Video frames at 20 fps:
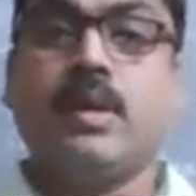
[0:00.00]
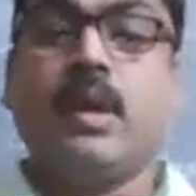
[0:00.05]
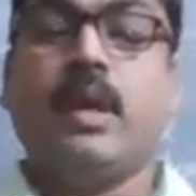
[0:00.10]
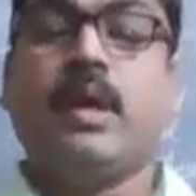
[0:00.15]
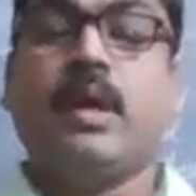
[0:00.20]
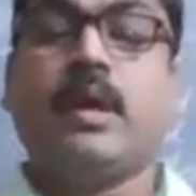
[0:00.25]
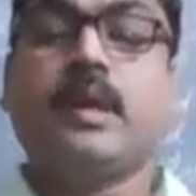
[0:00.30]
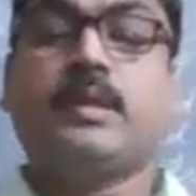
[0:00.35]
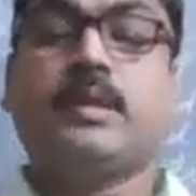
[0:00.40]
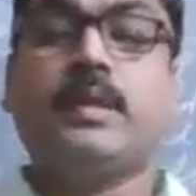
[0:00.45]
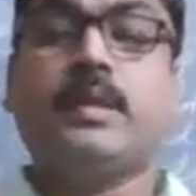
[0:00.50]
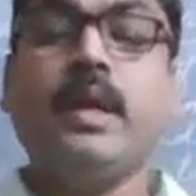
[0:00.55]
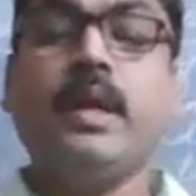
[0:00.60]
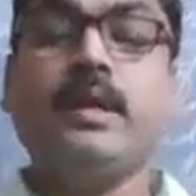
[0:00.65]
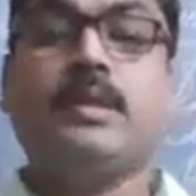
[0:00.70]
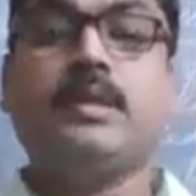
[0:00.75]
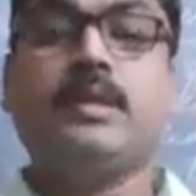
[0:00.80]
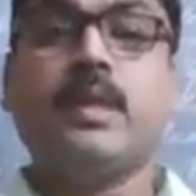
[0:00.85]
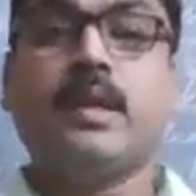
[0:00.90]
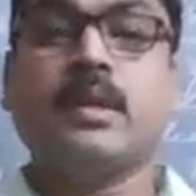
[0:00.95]

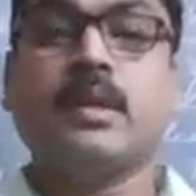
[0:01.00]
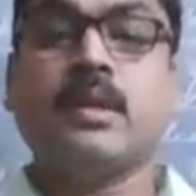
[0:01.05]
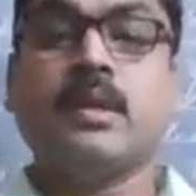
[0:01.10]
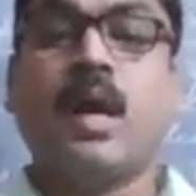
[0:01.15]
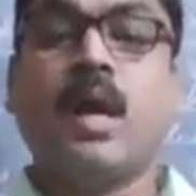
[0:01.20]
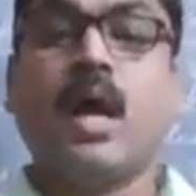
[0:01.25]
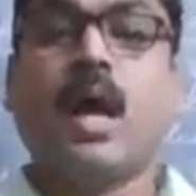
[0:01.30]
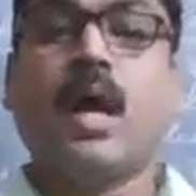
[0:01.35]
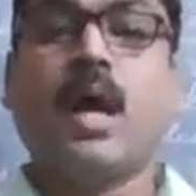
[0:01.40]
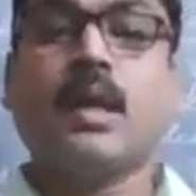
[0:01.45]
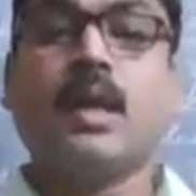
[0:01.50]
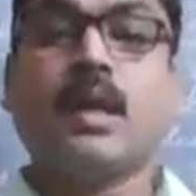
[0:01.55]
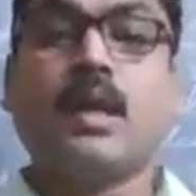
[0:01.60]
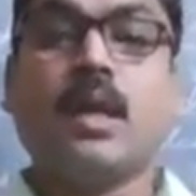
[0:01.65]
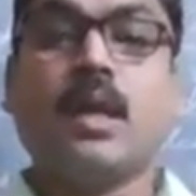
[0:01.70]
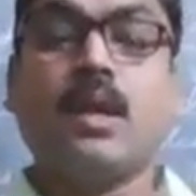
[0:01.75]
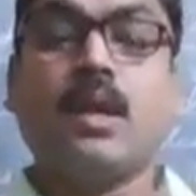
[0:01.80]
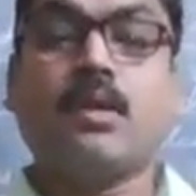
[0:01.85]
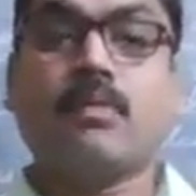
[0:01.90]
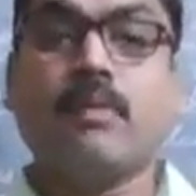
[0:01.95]
resides in
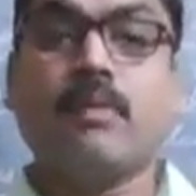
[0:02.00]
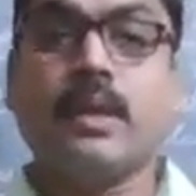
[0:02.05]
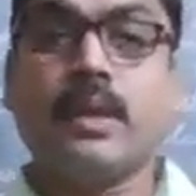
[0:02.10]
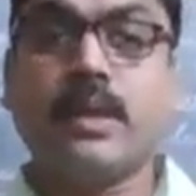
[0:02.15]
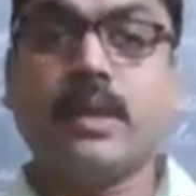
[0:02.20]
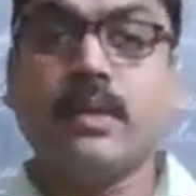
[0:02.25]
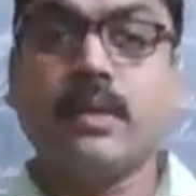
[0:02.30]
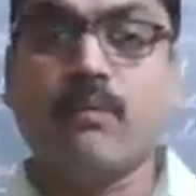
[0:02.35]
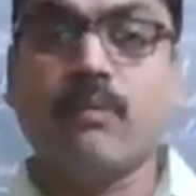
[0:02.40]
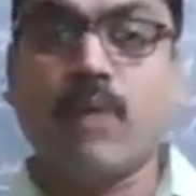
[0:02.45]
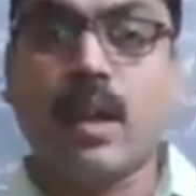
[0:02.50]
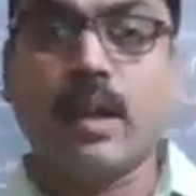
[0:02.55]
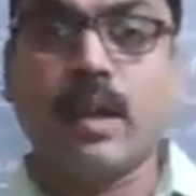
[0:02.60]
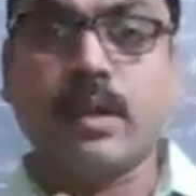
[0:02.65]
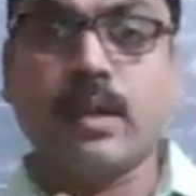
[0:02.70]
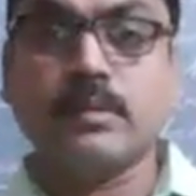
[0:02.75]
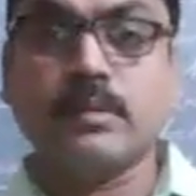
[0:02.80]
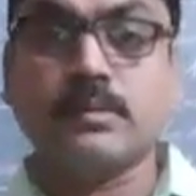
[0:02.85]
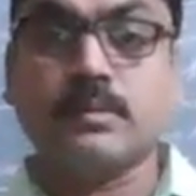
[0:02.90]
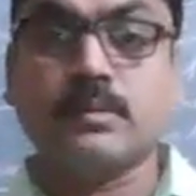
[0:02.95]
Article
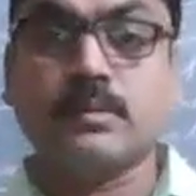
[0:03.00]
21.